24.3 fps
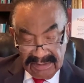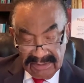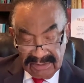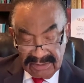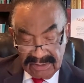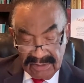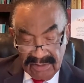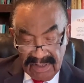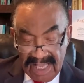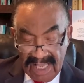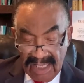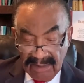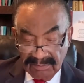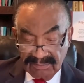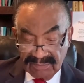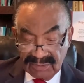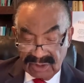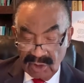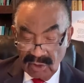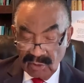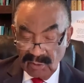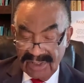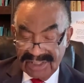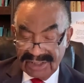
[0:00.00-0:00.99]
To help
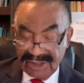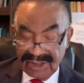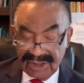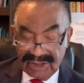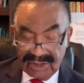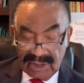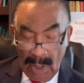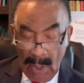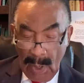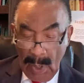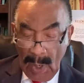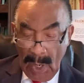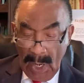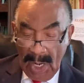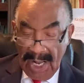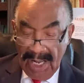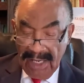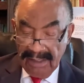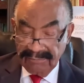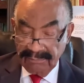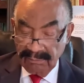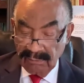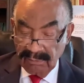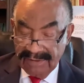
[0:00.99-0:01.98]
to
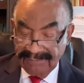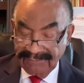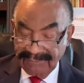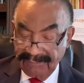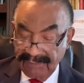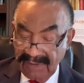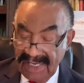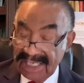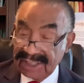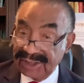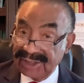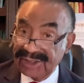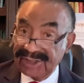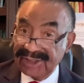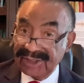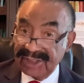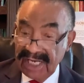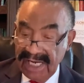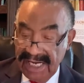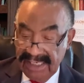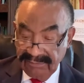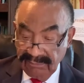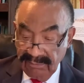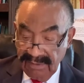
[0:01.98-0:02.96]
restore, refresh,
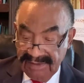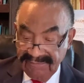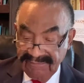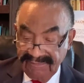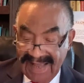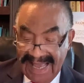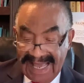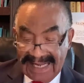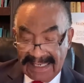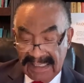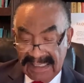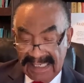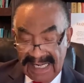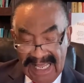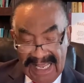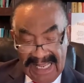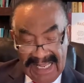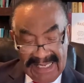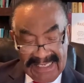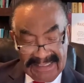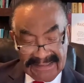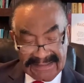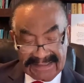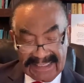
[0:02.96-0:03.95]
and
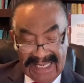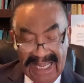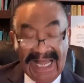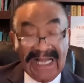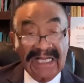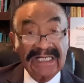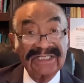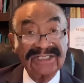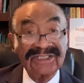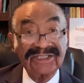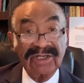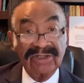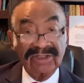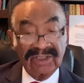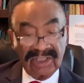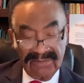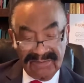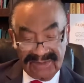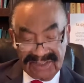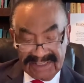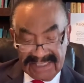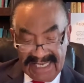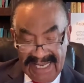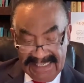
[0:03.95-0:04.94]
revitalize our
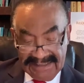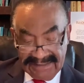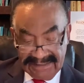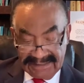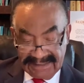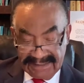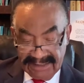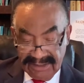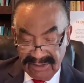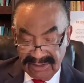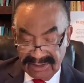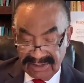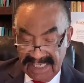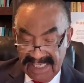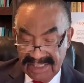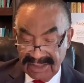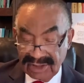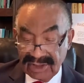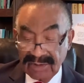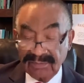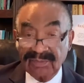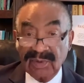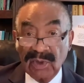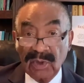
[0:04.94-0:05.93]
circumstances and
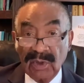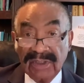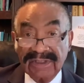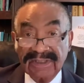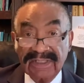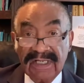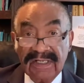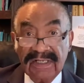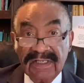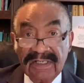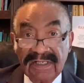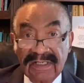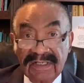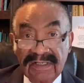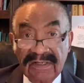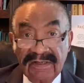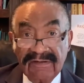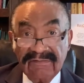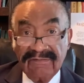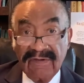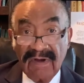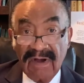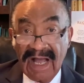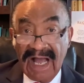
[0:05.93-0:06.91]
support
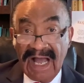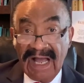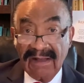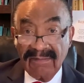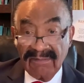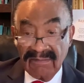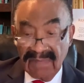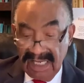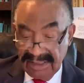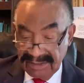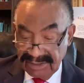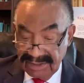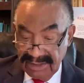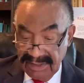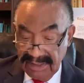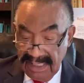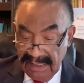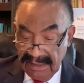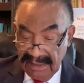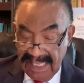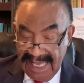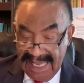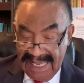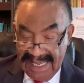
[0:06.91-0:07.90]
for our
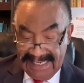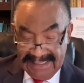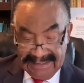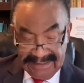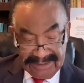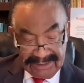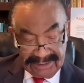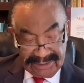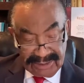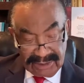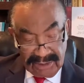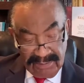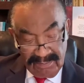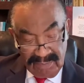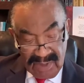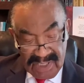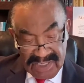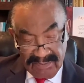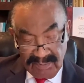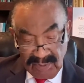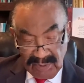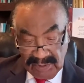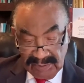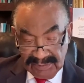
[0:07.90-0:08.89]
marginalized
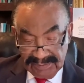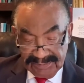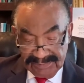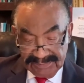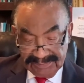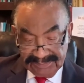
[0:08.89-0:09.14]
people.